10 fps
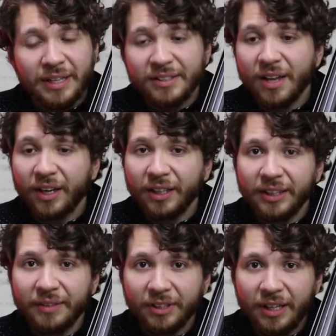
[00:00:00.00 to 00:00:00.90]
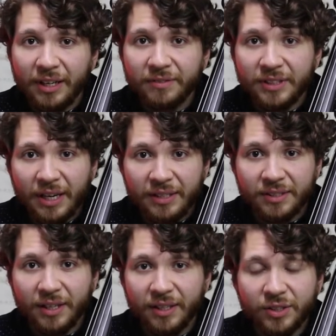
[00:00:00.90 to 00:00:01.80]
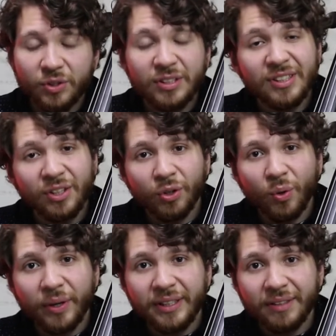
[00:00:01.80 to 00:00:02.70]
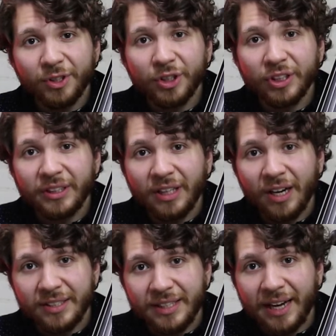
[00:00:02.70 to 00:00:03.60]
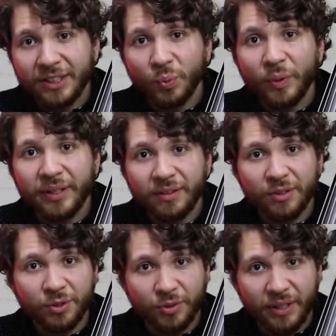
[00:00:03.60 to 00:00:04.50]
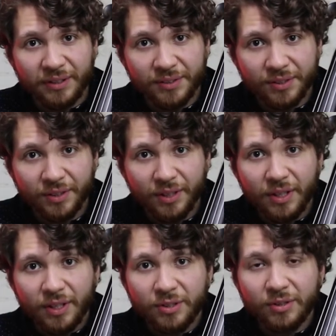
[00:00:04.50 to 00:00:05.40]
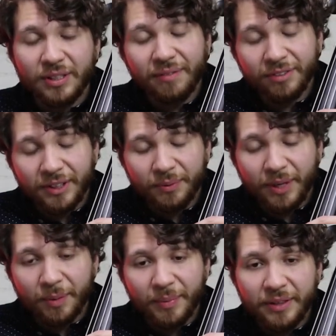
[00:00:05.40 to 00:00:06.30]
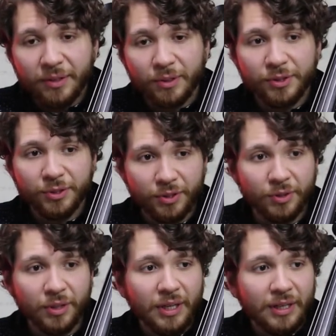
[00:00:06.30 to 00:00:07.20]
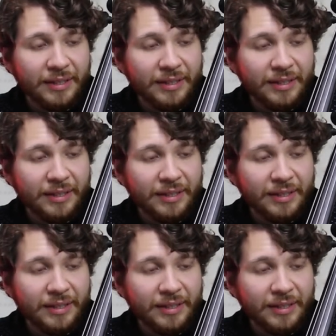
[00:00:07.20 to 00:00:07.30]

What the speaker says: It's not going to leave a lot of dust, and it's still going to give you good contact with the strings. So definitely recommend those two.